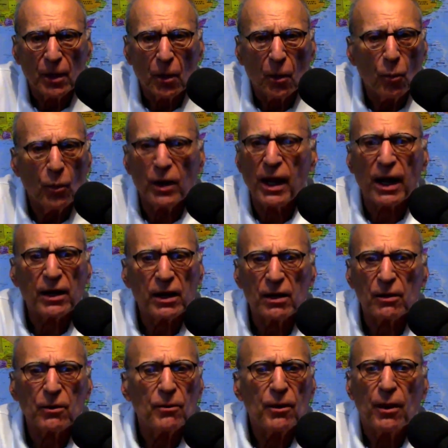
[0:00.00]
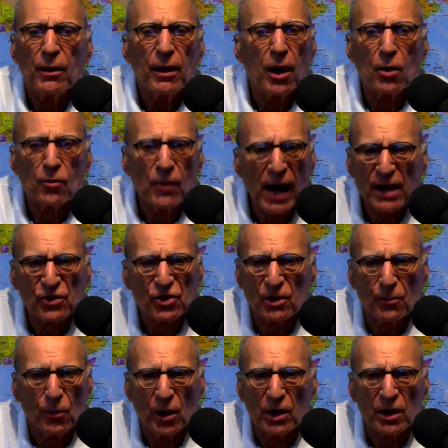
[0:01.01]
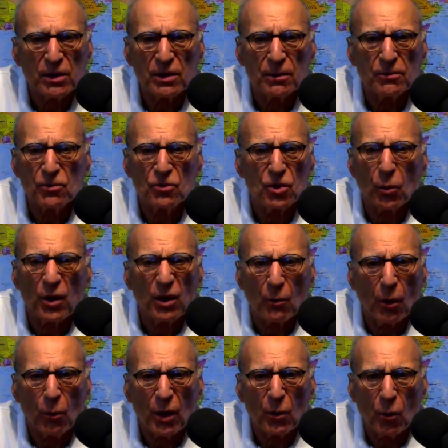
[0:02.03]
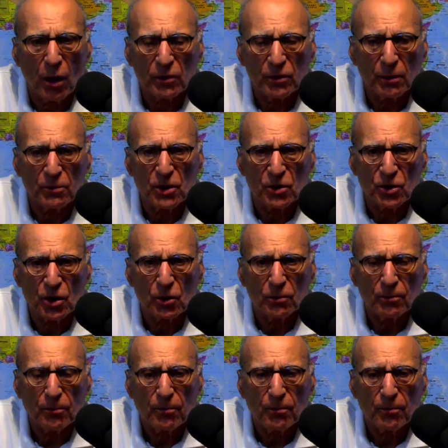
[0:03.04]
We're not going to harass someone into doing what we want them to do.